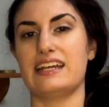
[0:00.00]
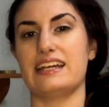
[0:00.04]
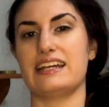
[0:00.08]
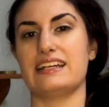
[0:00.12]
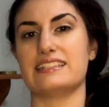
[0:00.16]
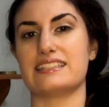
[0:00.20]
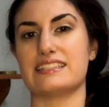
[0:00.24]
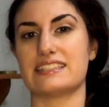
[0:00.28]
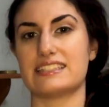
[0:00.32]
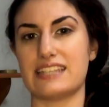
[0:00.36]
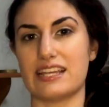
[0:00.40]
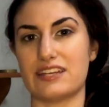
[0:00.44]

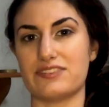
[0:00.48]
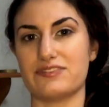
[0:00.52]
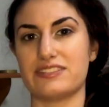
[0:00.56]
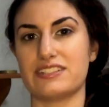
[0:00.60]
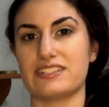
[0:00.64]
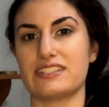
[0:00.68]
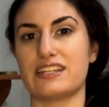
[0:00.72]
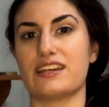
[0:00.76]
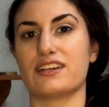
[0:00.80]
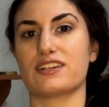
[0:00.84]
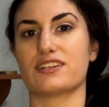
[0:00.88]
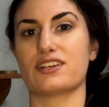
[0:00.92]
And
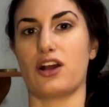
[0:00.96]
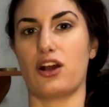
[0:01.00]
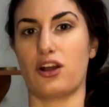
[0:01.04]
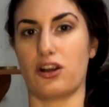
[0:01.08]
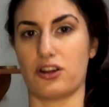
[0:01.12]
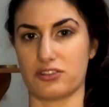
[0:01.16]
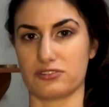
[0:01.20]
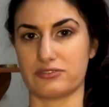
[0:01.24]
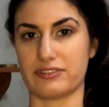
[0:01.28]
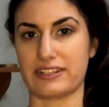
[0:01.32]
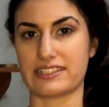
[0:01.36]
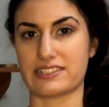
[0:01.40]
seven,
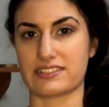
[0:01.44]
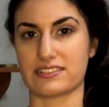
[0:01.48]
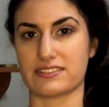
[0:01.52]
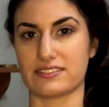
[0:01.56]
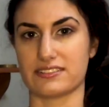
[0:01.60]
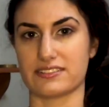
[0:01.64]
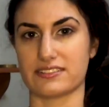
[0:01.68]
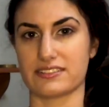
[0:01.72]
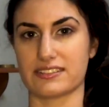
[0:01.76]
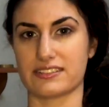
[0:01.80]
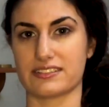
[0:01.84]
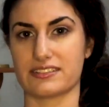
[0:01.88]
car
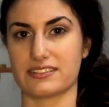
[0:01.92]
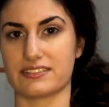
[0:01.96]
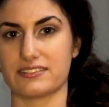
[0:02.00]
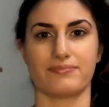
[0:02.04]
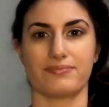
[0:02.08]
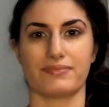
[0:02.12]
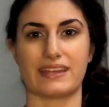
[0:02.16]
rentals.